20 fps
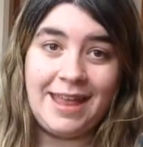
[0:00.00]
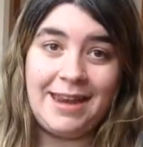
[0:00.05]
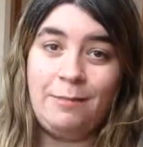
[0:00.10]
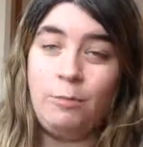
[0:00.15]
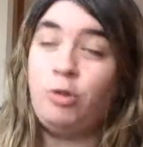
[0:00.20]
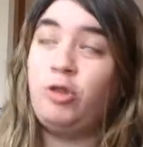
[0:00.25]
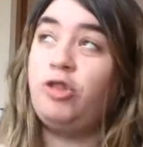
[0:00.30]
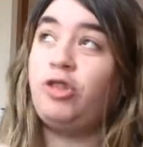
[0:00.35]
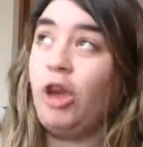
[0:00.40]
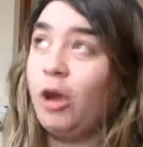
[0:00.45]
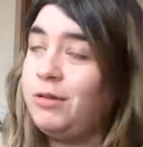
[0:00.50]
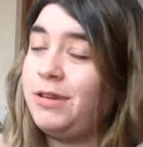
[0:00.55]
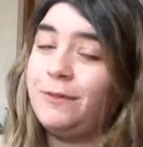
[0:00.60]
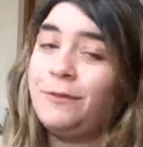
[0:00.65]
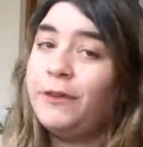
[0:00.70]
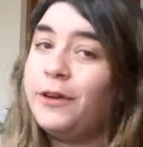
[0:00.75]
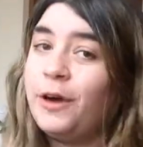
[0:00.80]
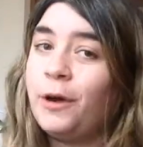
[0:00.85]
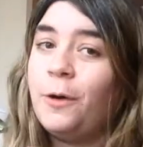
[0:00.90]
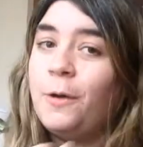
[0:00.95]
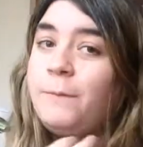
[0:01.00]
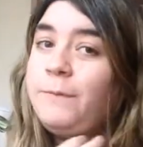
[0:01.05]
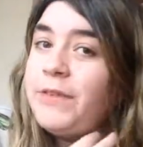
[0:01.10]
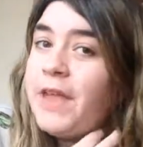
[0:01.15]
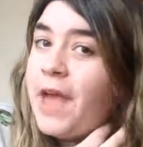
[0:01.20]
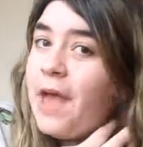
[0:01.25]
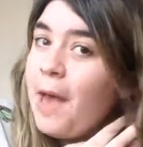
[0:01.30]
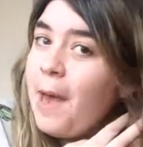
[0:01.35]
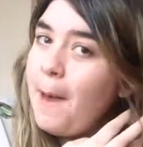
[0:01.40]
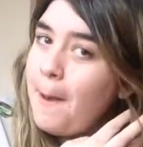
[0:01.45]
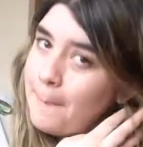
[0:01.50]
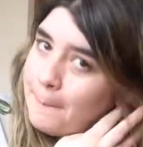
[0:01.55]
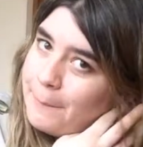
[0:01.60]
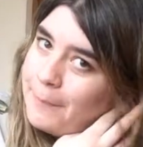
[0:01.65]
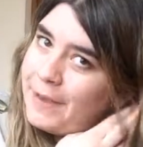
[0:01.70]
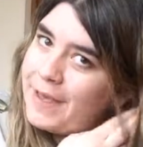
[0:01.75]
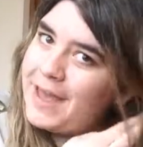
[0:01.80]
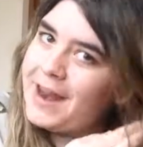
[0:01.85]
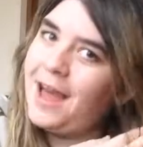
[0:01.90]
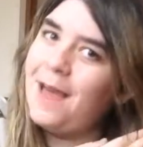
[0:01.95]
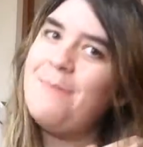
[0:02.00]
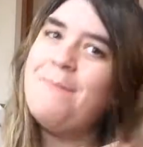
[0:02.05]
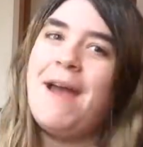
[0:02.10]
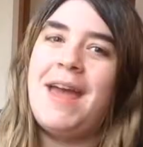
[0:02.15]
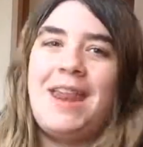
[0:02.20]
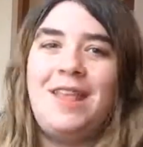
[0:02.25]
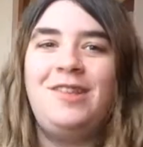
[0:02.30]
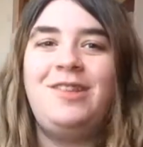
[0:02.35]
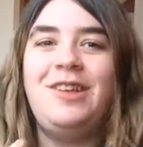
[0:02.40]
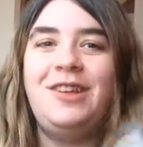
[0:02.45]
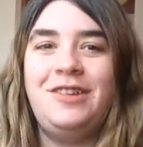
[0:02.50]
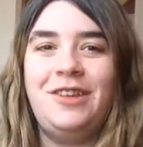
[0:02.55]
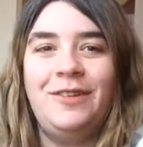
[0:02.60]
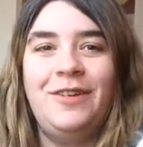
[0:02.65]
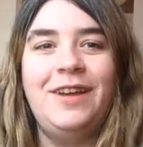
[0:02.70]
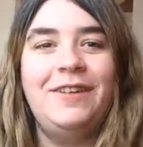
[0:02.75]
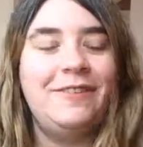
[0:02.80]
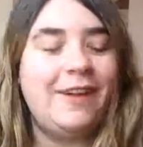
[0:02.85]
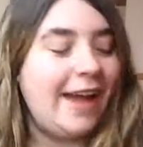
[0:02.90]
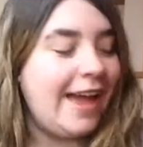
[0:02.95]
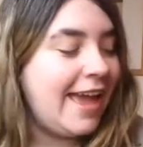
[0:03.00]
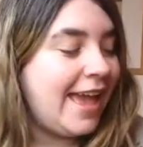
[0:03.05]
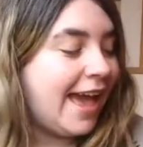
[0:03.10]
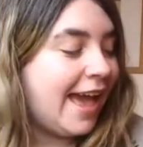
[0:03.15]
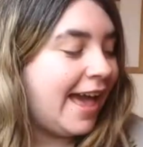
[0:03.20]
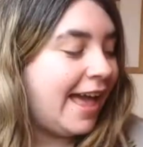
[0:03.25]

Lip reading: and it was so difficult, but I managed to do it right.